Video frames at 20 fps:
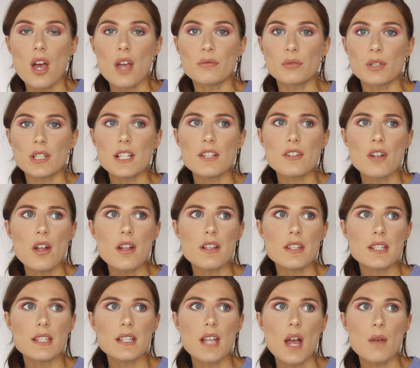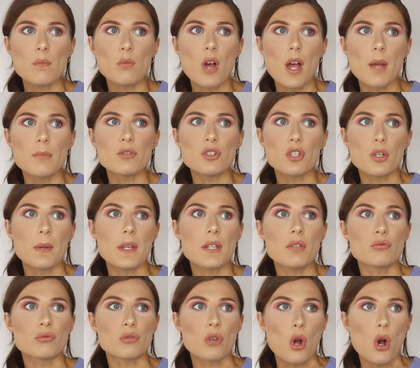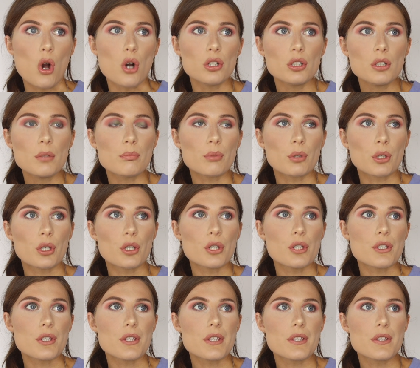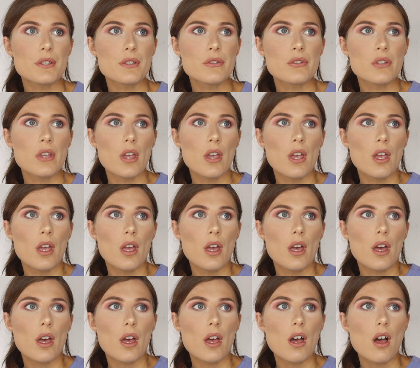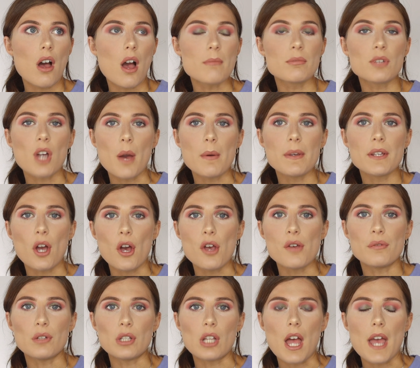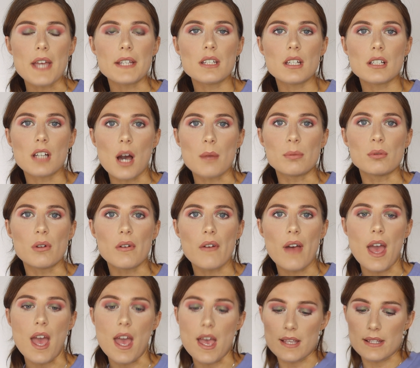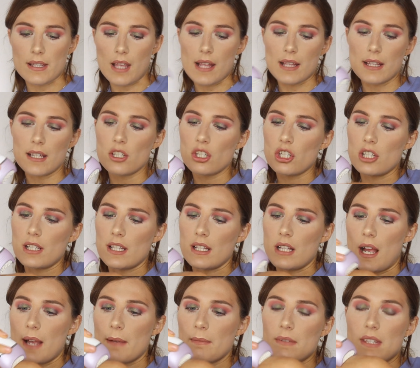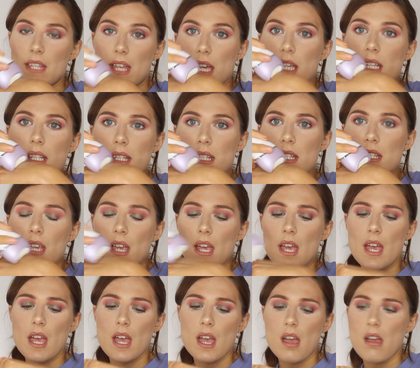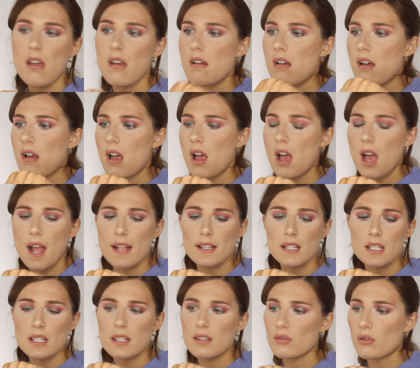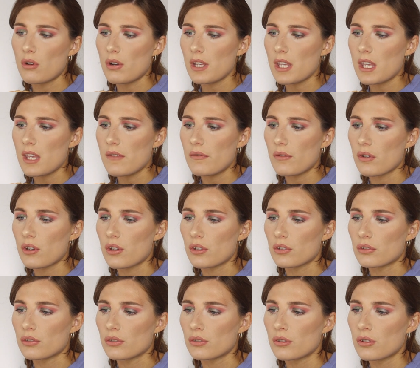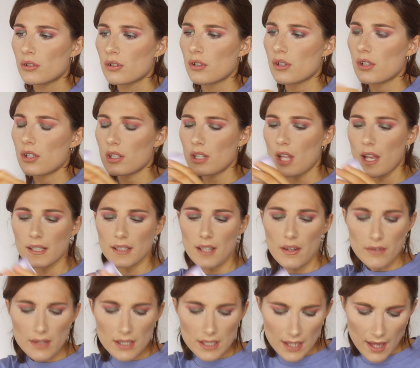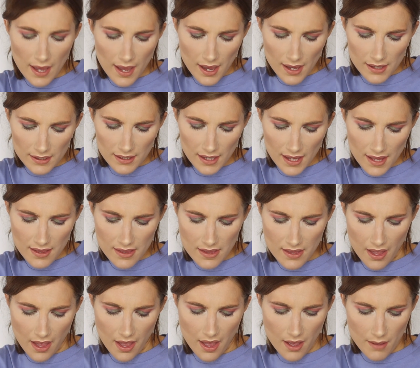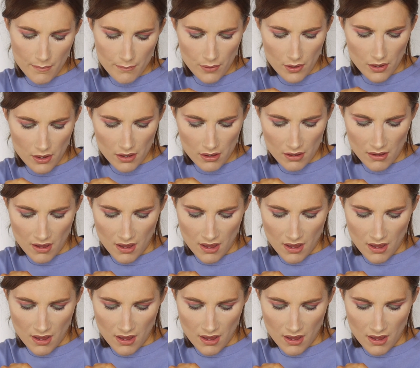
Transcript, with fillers: I really don't understand what I'm doing wrong because I'm going over like a couple of hairs, like literally like this, and it's not even, like there is hairs in there, but